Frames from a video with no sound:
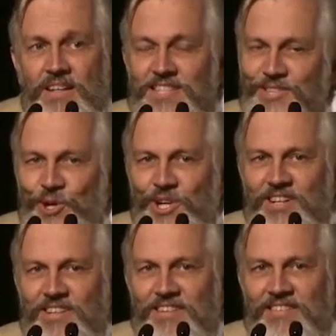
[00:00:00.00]
There's
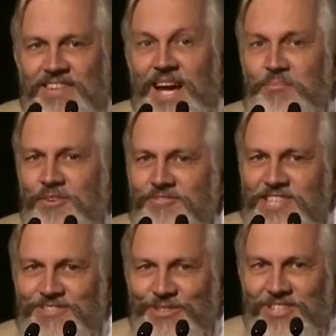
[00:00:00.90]
another type of
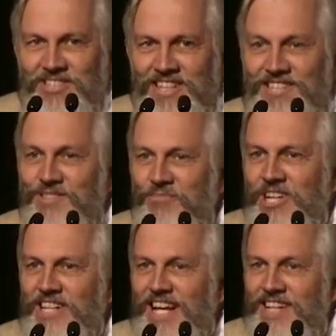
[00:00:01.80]
research, that's the
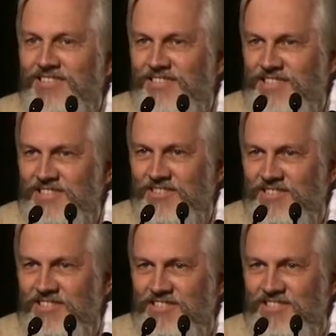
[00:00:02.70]
more technical
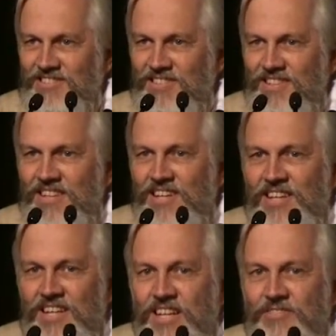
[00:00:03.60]
research.
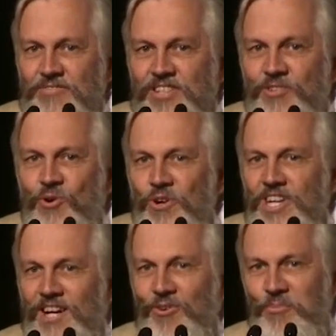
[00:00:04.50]
If the
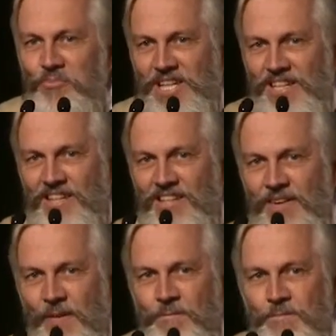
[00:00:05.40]
Nokia company
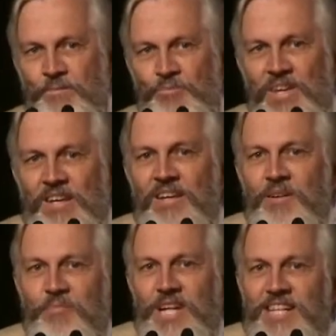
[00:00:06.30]

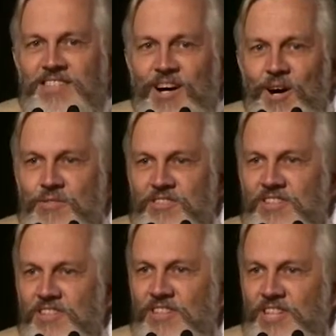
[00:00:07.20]
brings out
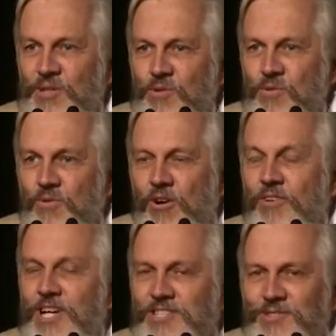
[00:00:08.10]
a new, or
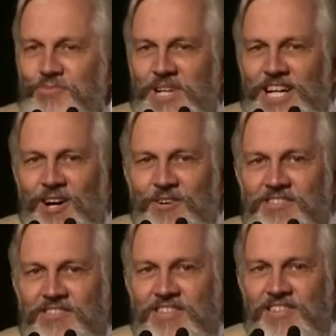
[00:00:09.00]
wants to bring
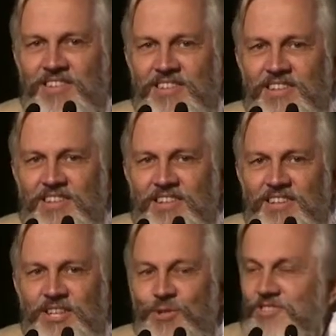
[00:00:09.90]
out
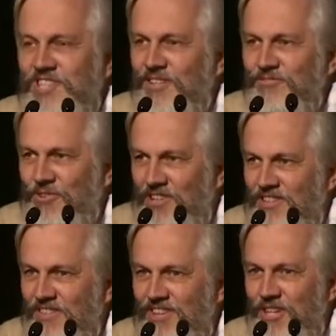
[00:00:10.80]
a new cell
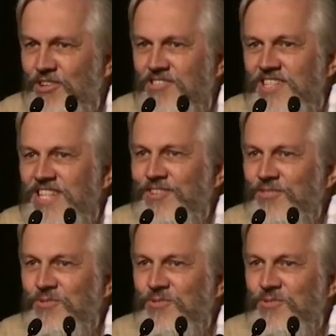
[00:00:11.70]
phone, it doesn't need to